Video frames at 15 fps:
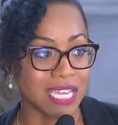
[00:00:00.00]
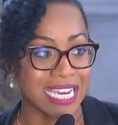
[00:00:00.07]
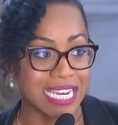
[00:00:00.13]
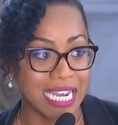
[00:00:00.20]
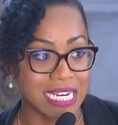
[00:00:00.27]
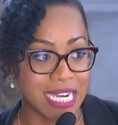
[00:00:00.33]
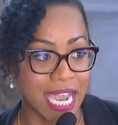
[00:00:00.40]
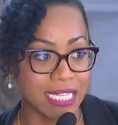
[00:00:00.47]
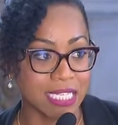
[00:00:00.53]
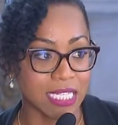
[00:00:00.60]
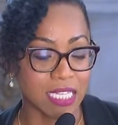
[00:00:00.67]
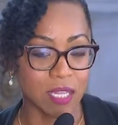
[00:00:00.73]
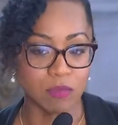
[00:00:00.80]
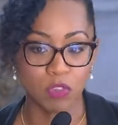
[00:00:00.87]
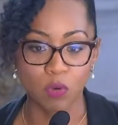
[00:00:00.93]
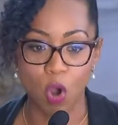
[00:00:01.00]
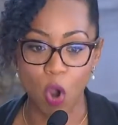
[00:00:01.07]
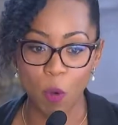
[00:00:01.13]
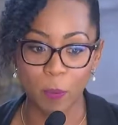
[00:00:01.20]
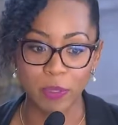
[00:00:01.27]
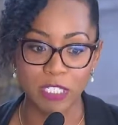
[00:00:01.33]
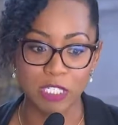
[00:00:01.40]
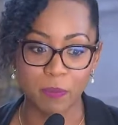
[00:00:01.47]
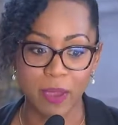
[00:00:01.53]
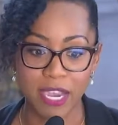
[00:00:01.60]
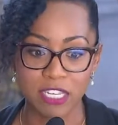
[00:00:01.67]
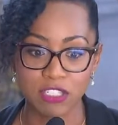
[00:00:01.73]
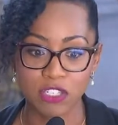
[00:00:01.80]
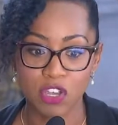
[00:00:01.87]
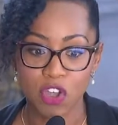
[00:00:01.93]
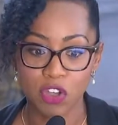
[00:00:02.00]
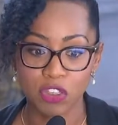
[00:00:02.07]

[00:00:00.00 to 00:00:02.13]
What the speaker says: and connecting them through open space,